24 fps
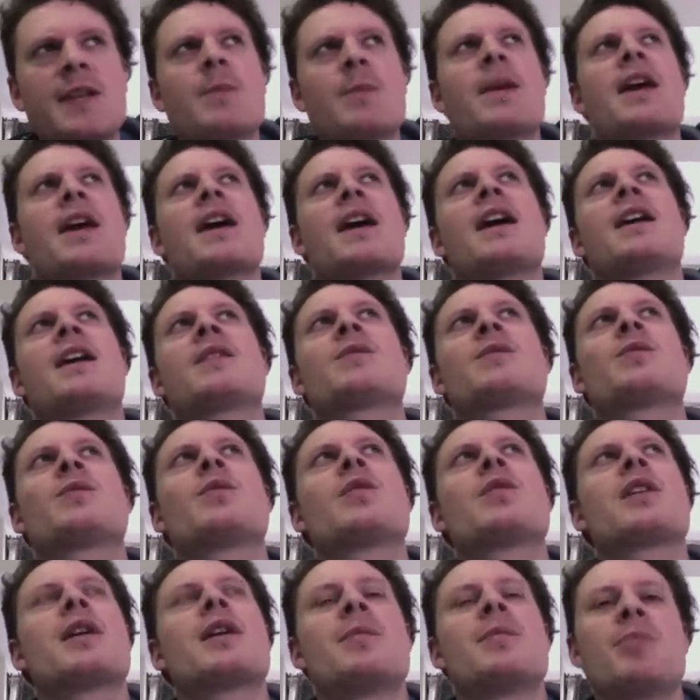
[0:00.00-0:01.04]
about
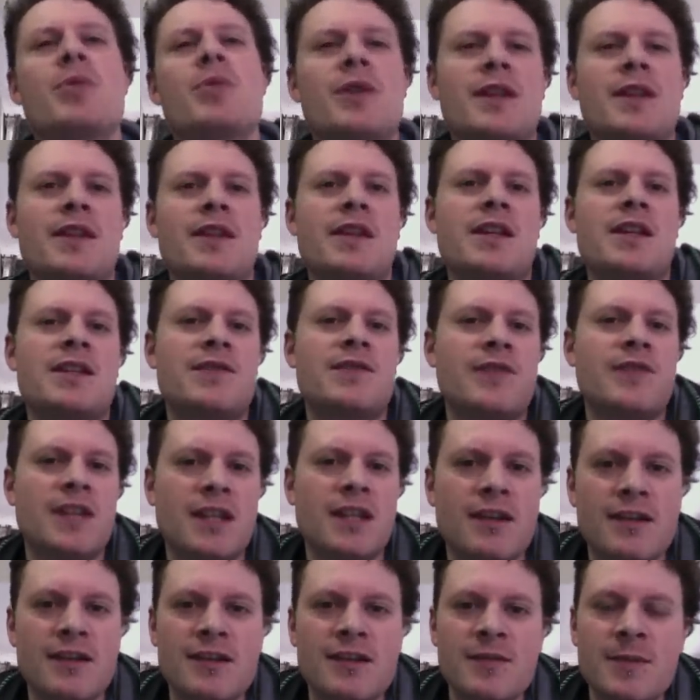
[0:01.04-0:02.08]
what I put in these
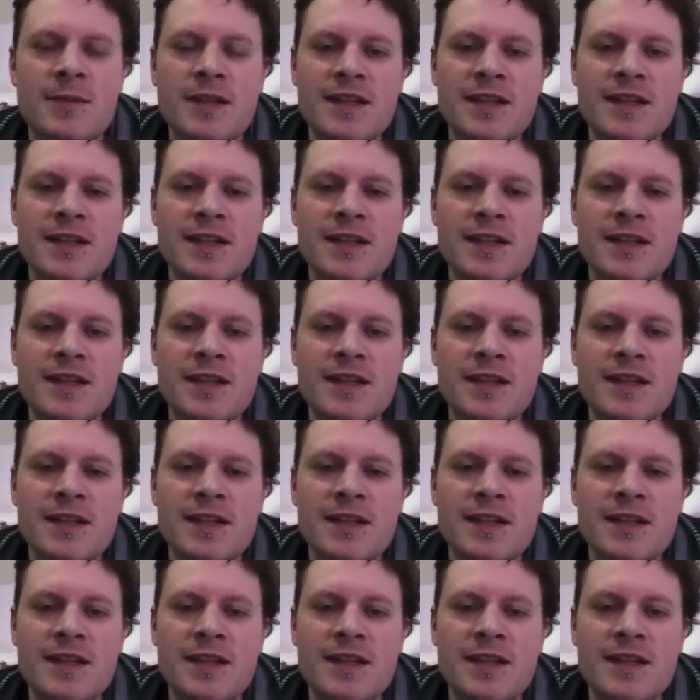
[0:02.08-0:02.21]
videos,